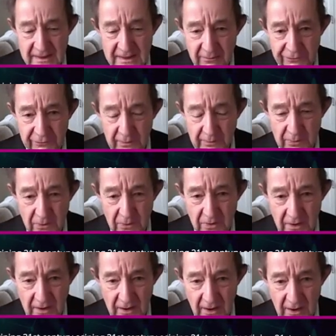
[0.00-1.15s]
This comes from a
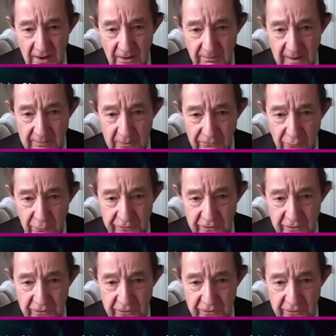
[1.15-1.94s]
book, my book,